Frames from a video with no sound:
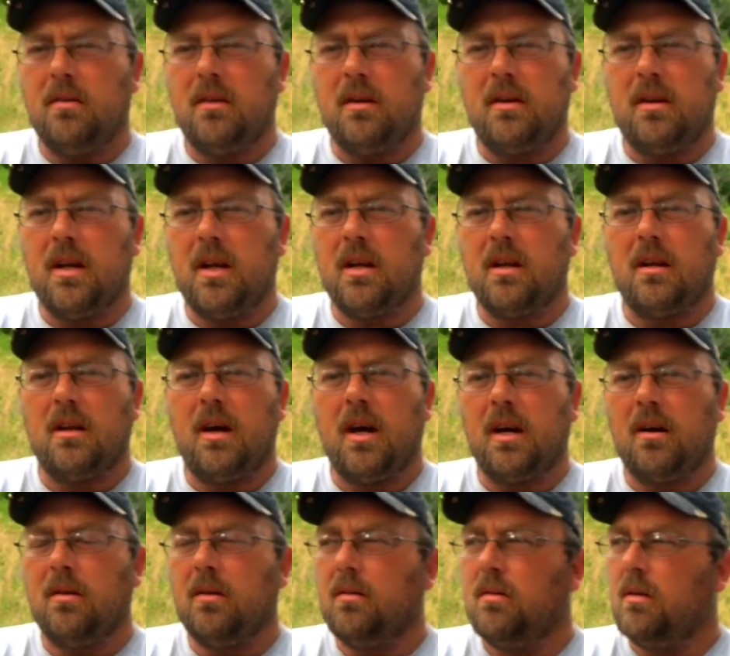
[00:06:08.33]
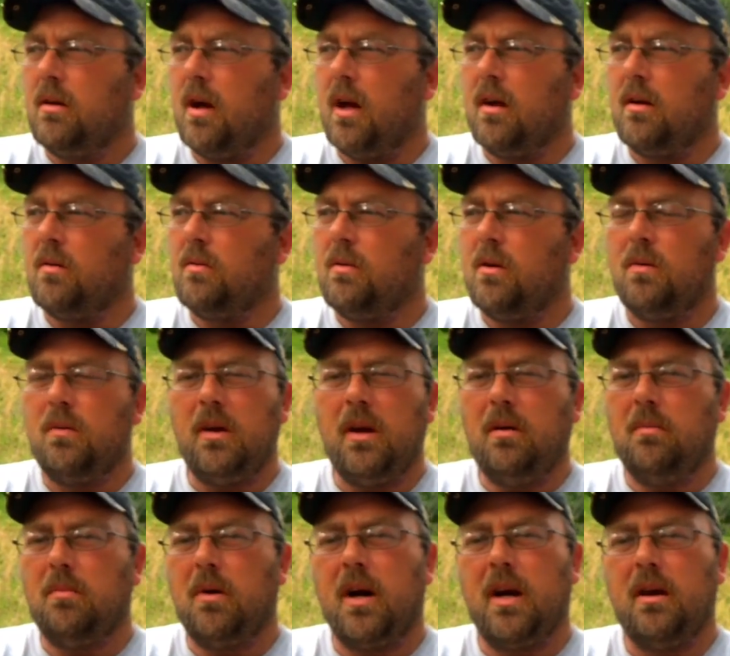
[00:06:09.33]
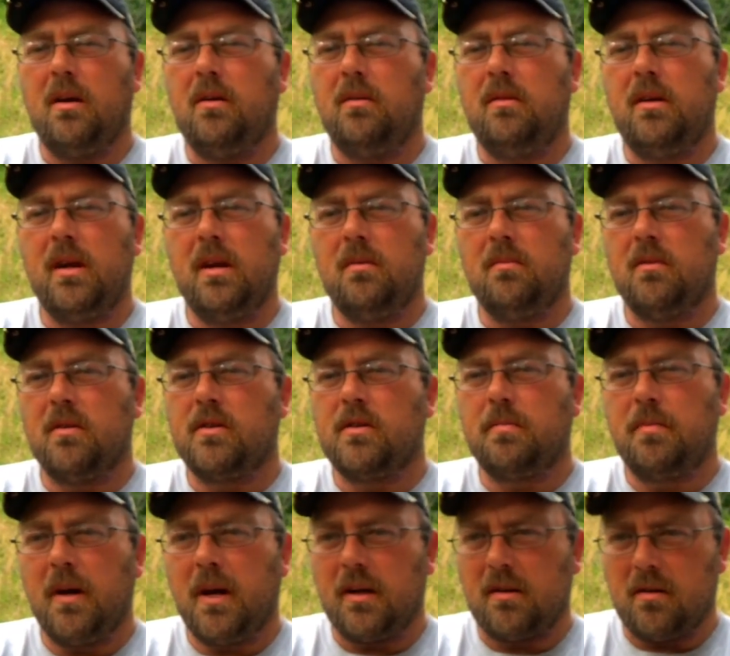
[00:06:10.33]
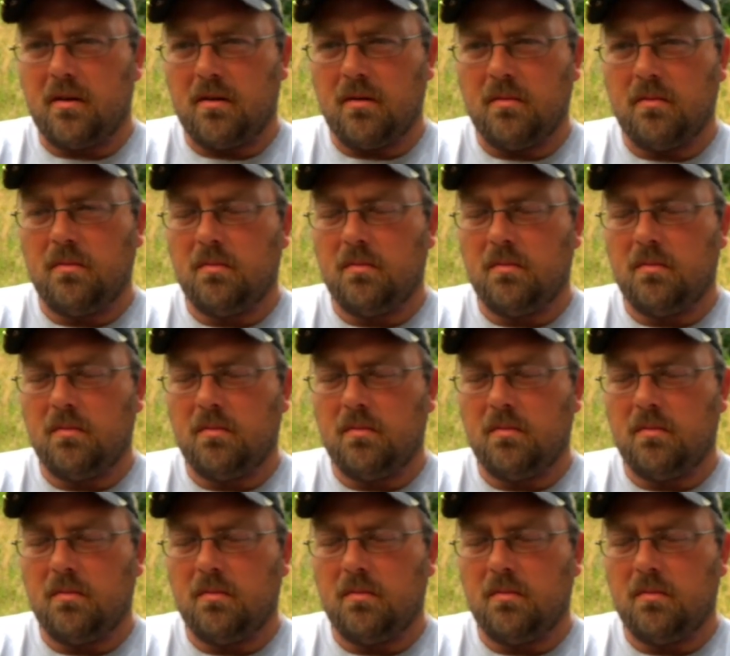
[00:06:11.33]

that didn't like her. I don't know anybody who didn't respect her.